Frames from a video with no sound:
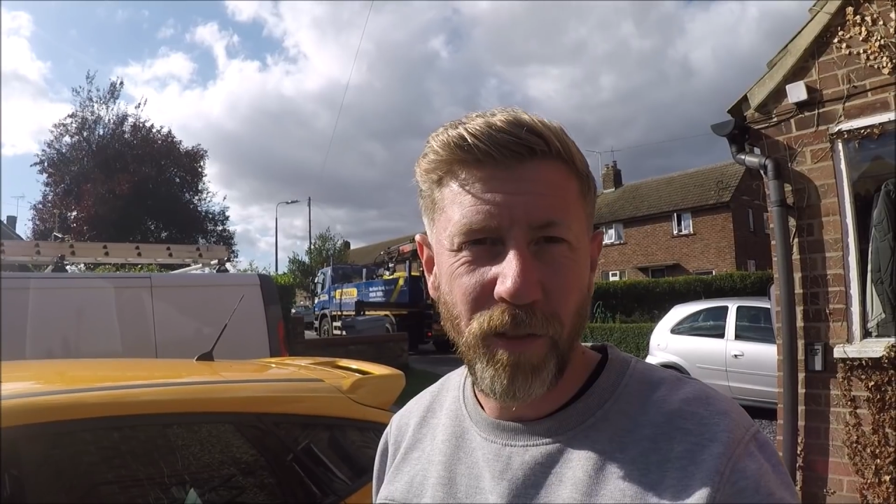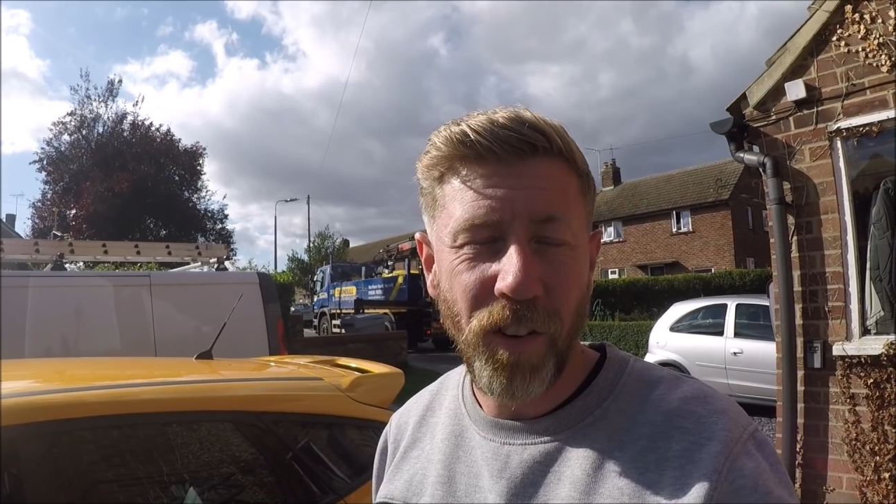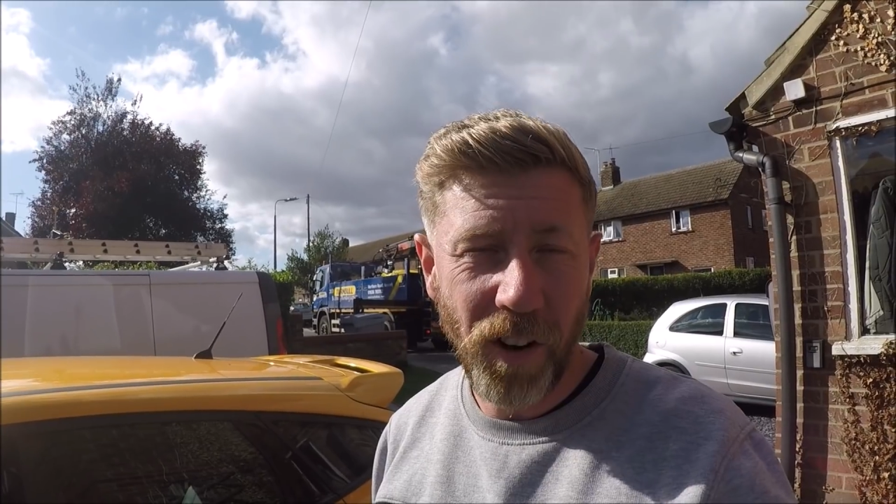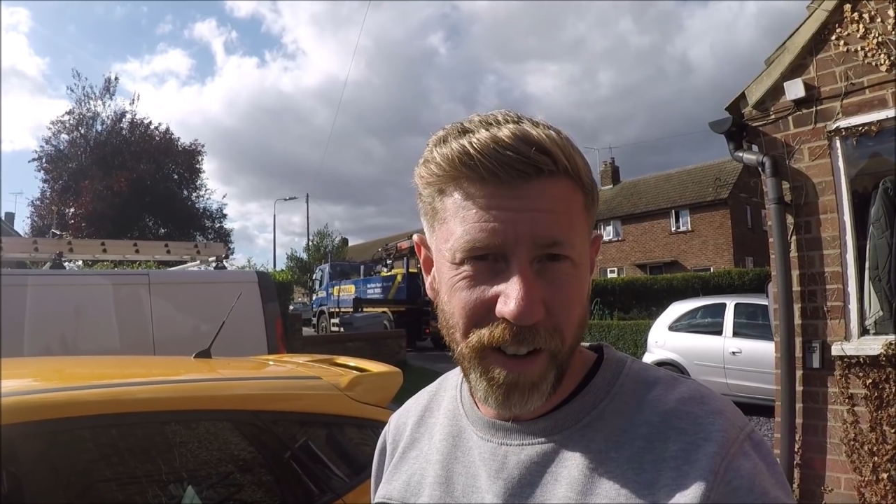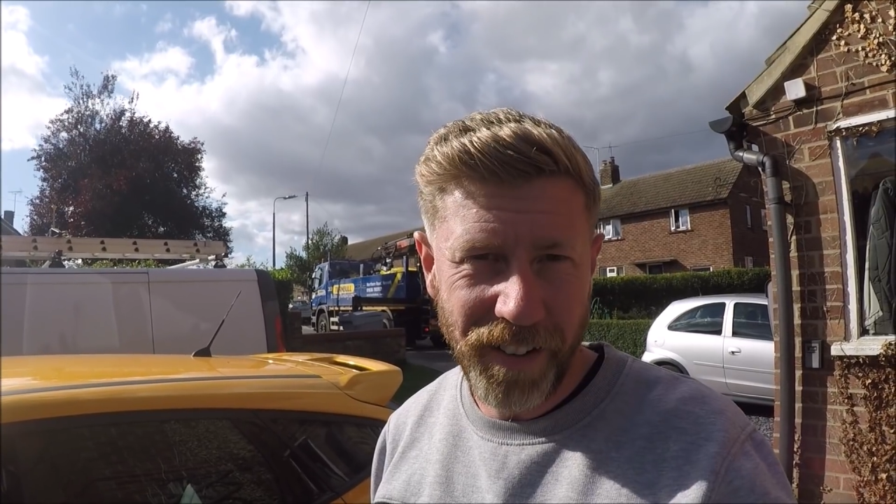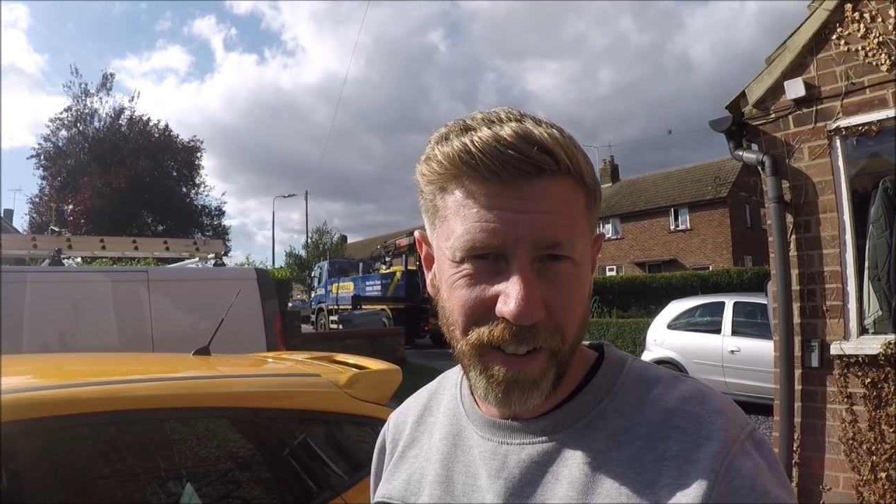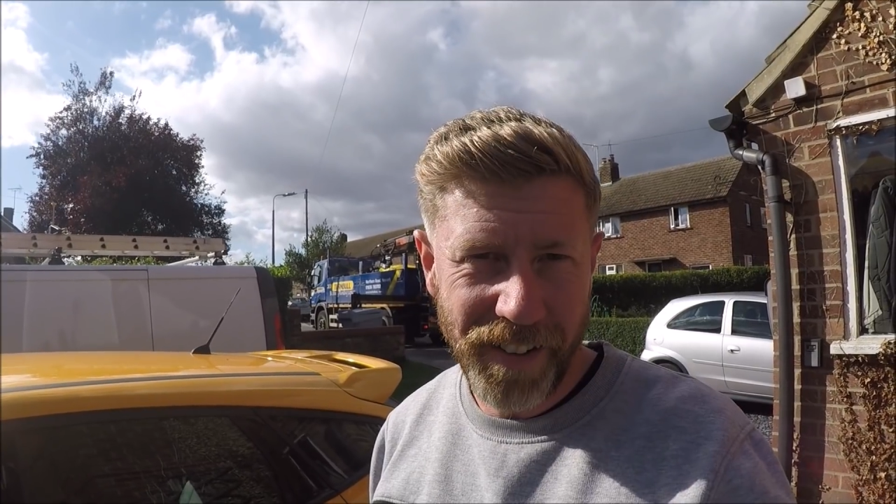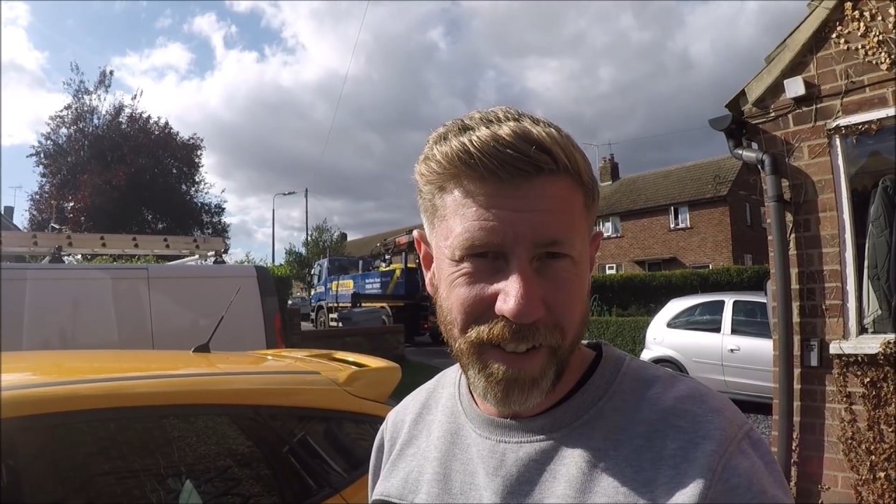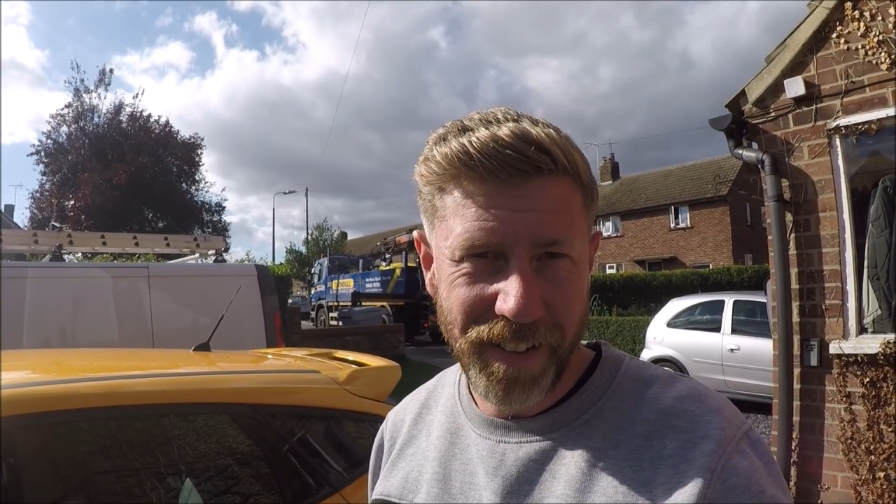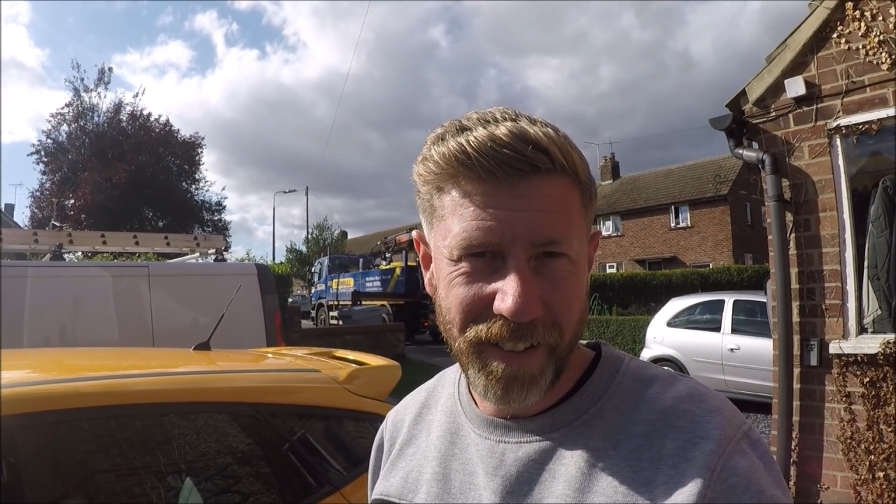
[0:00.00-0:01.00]

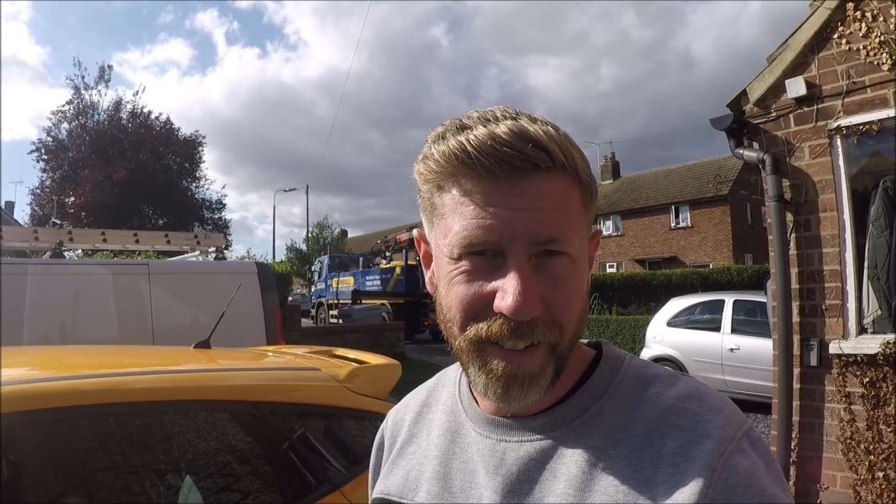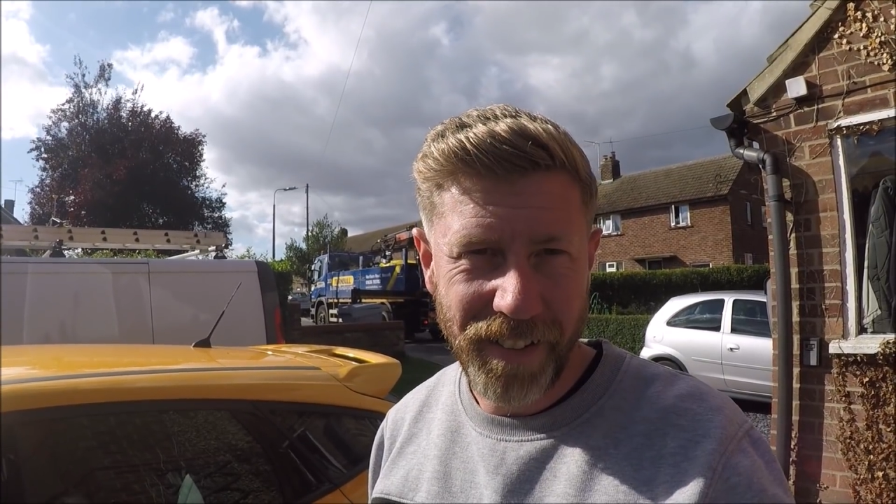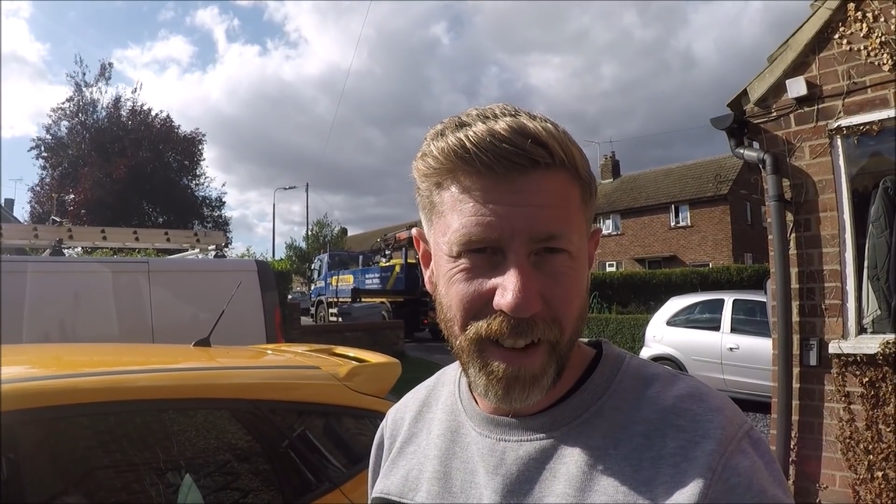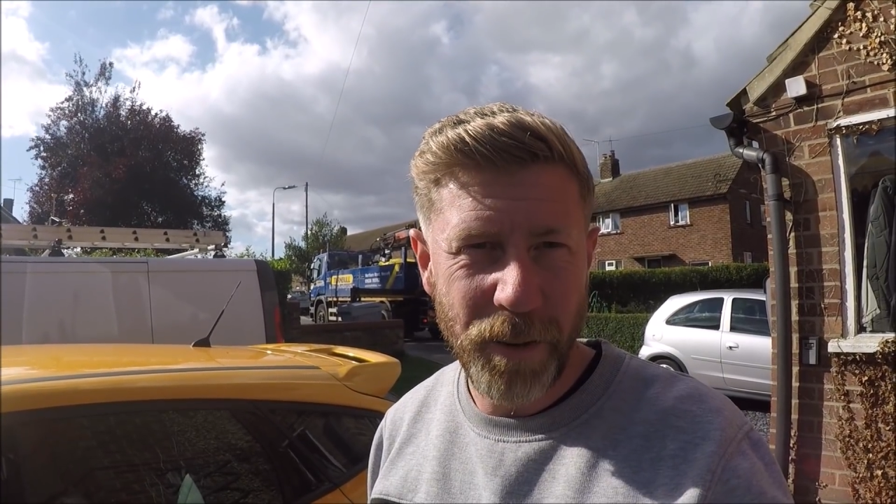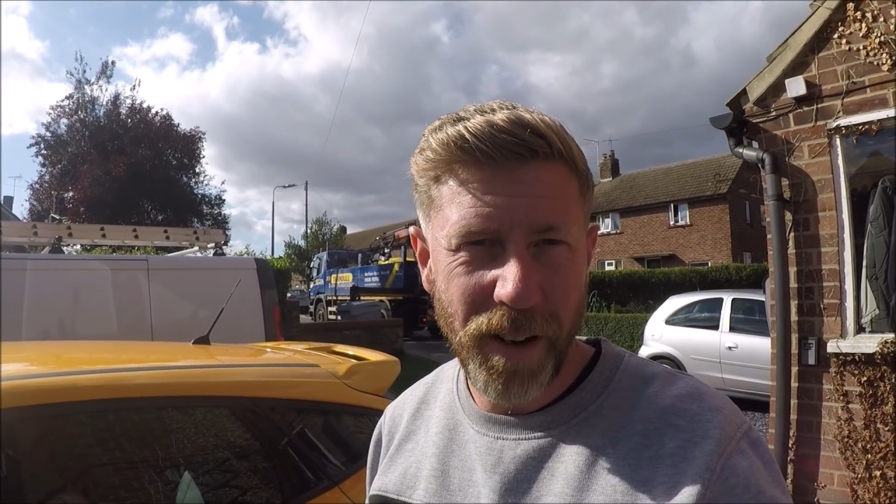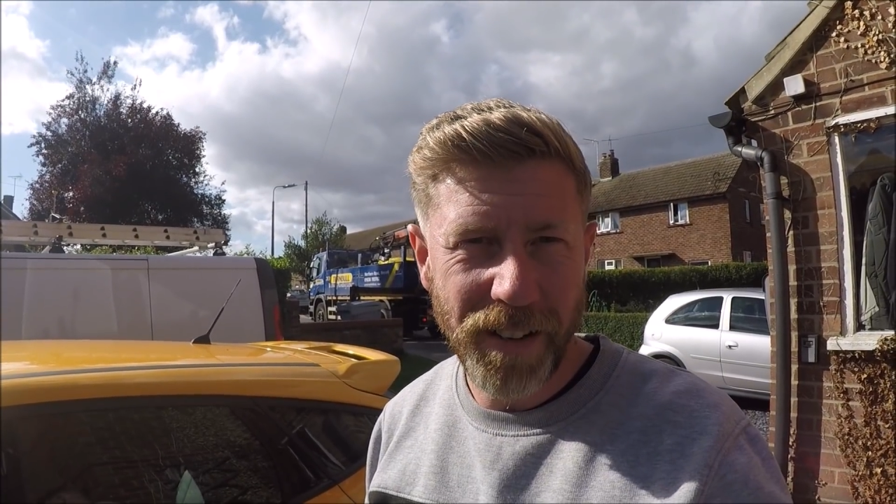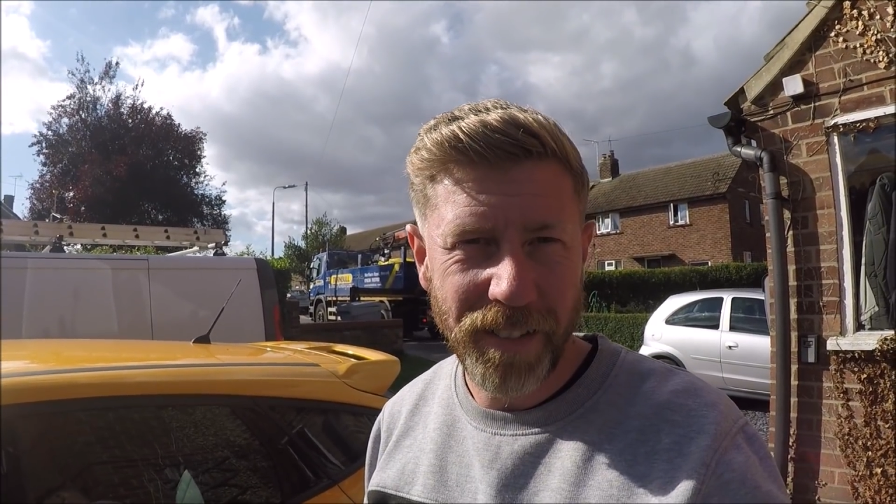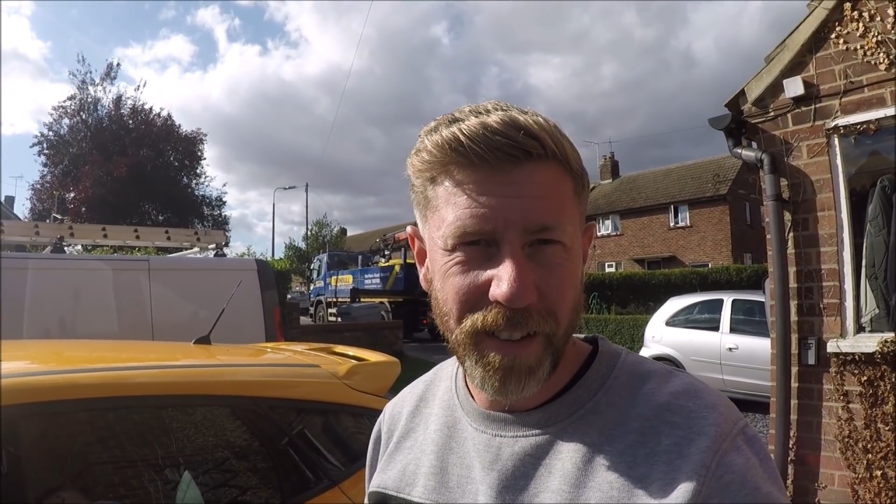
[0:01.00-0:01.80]
Finally. Anyway,